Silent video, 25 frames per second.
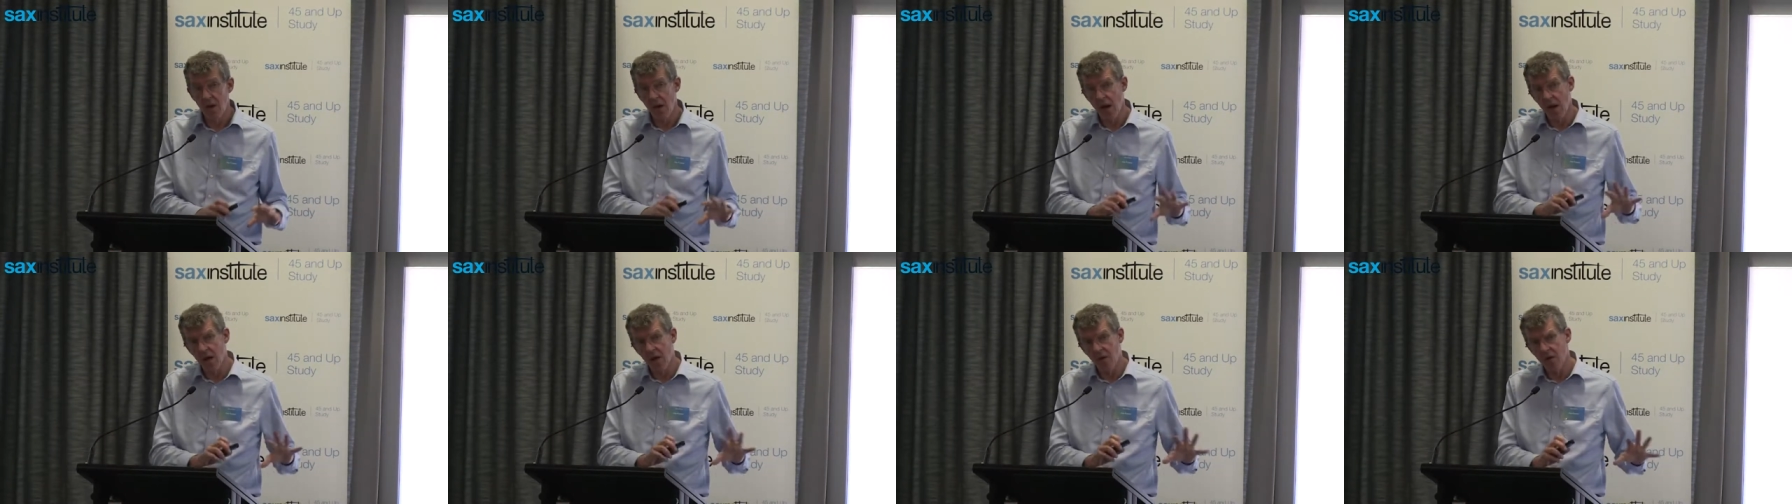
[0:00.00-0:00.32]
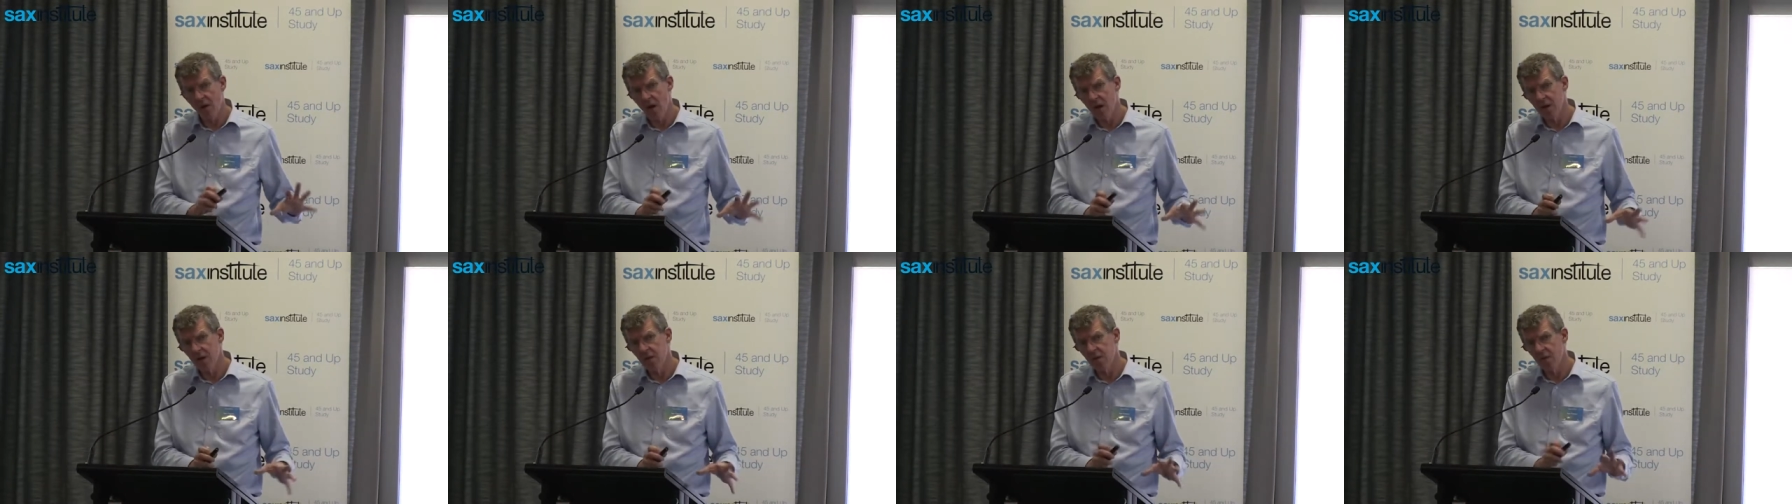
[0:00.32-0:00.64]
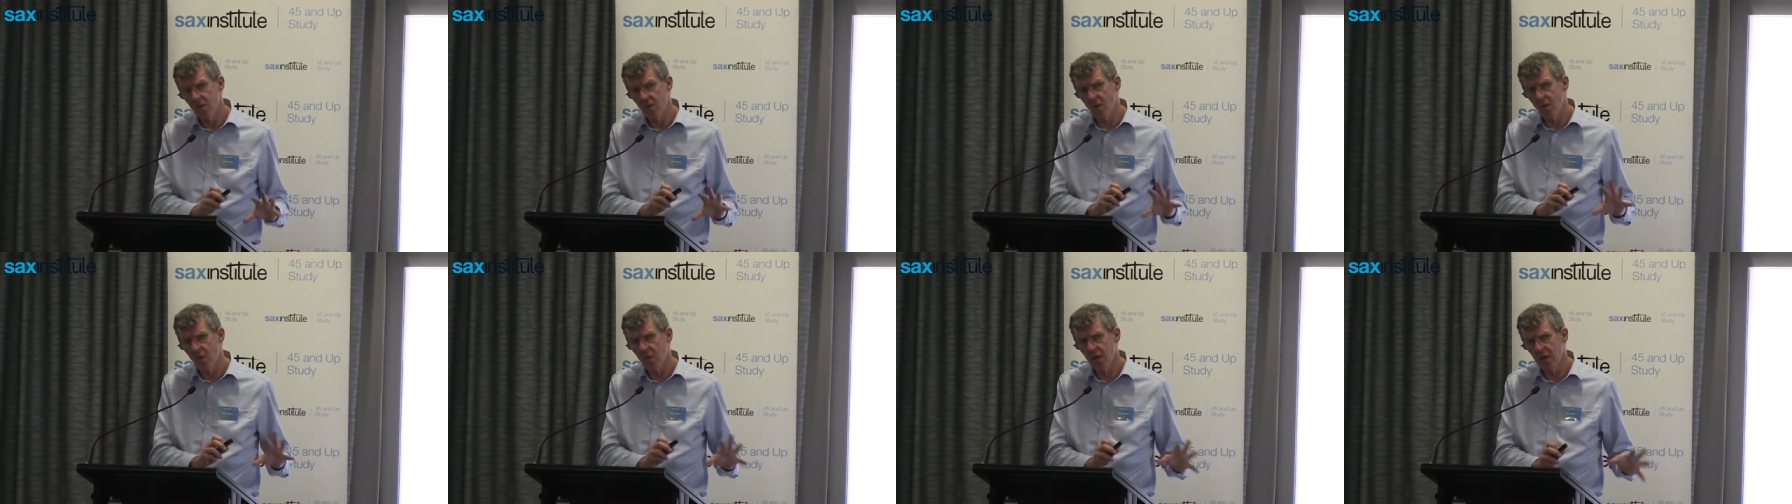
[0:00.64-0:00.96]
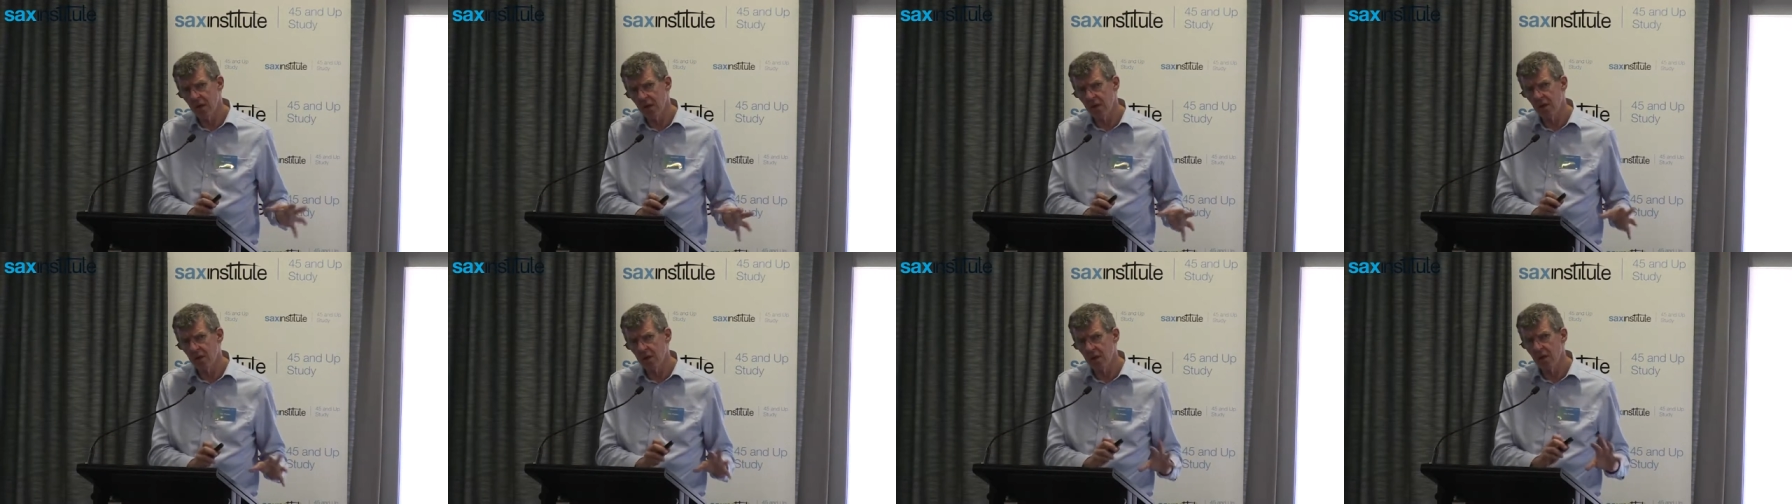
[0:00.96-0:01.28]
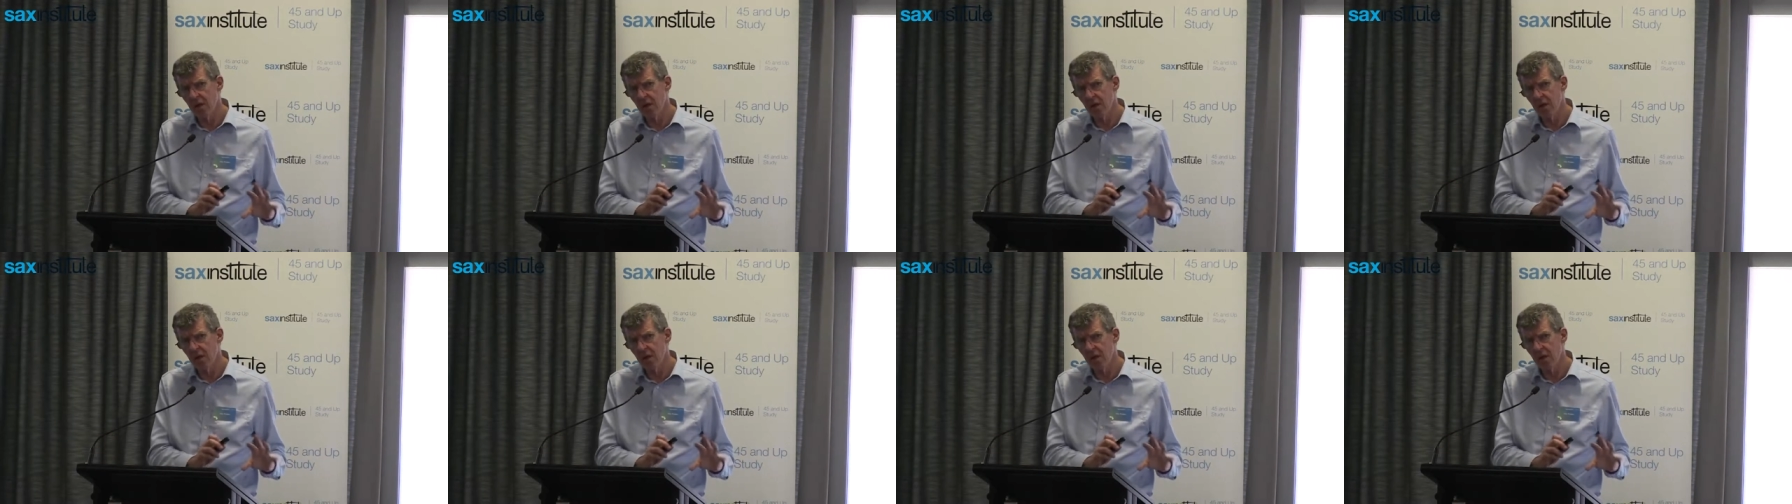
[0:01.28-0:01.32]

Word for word: a grant awarding